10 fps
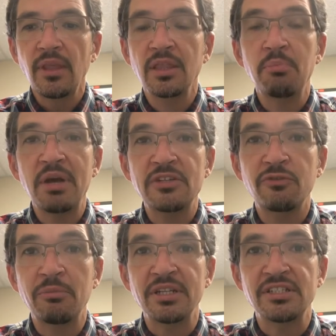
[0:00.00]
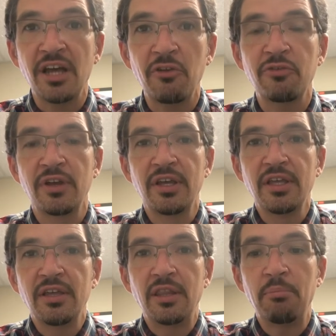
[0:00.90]
The best for myself,
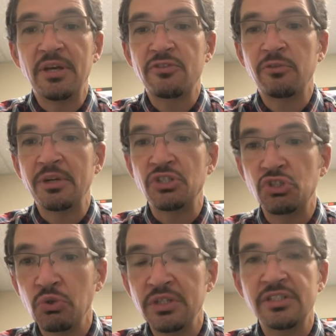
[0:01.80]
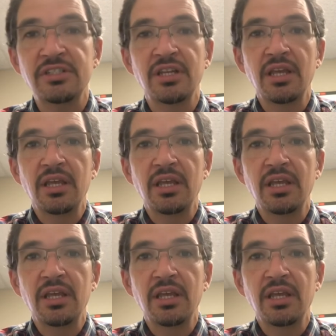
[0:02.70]
the best for my students,